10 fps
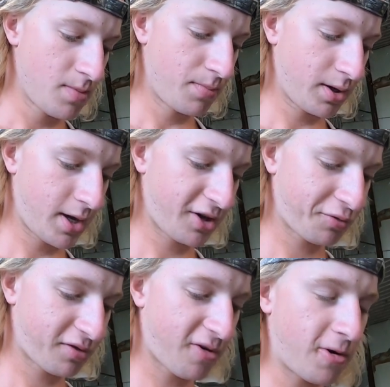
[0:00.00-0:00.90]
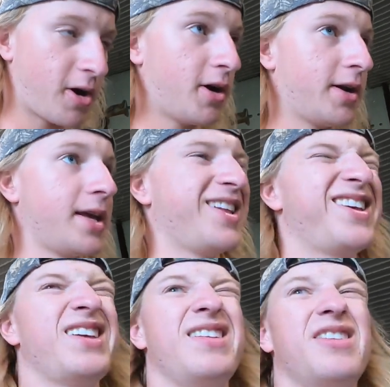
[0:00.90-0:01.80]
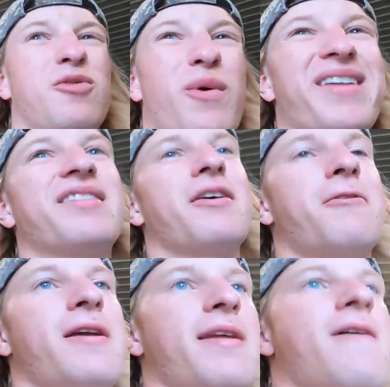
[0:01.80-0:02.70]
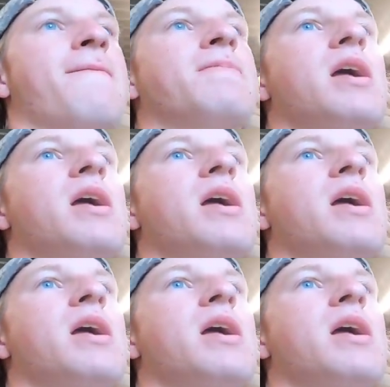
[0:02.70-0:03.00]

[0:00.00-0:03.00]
But that's what's going on. It is Wednesday right now.